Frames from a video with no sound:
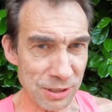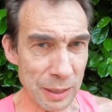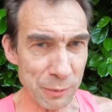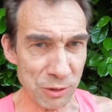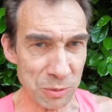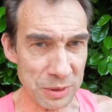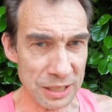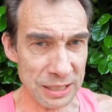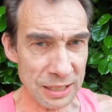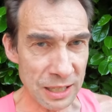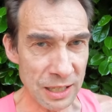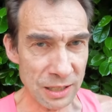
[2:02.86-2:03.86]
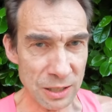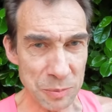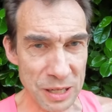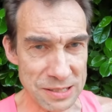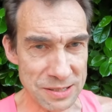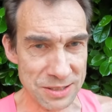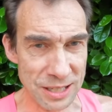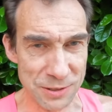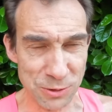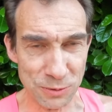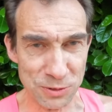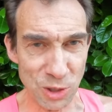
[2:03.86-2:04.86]
grams for me compared to say
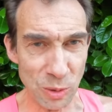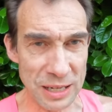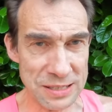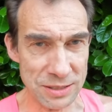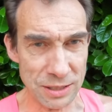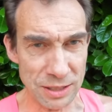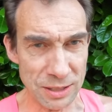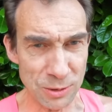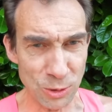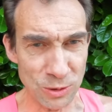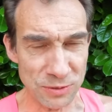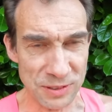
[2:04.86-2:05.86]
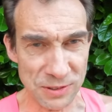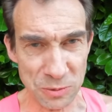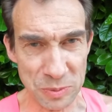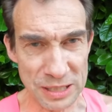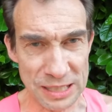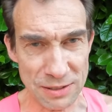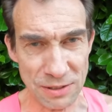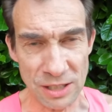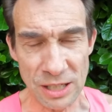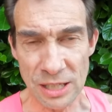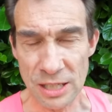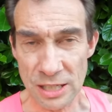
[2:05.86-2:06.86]
sort of 280 in an endorphin speed.
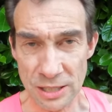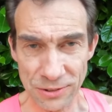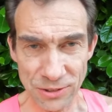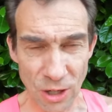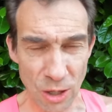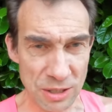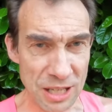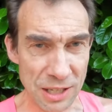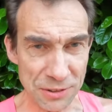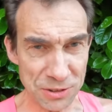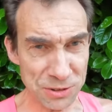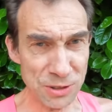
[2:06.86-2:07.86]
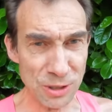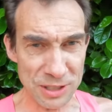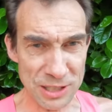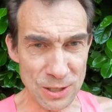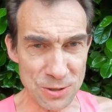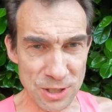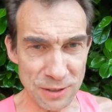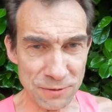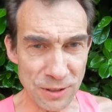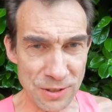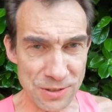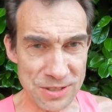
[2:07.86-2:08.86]
So yeah, there's still a huge
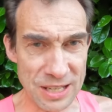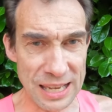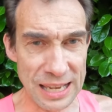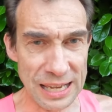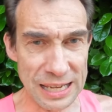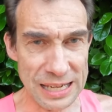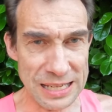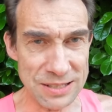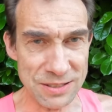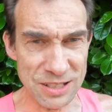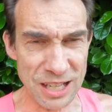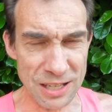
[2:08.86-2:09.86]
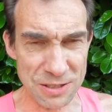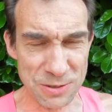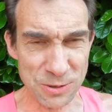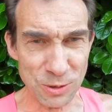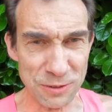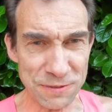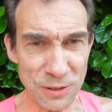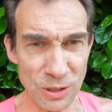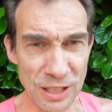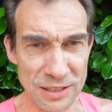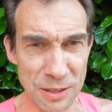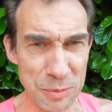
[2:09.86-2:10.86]
difference, and yeah, I just sort of feel
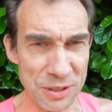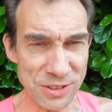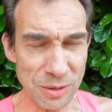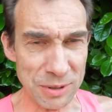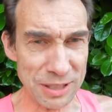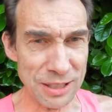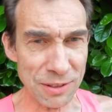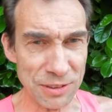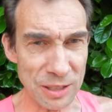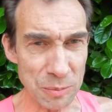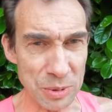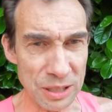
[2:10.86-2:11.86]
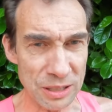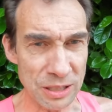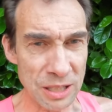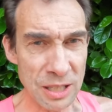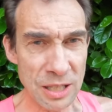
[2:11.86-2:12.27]
like they're a bit something and nothing. But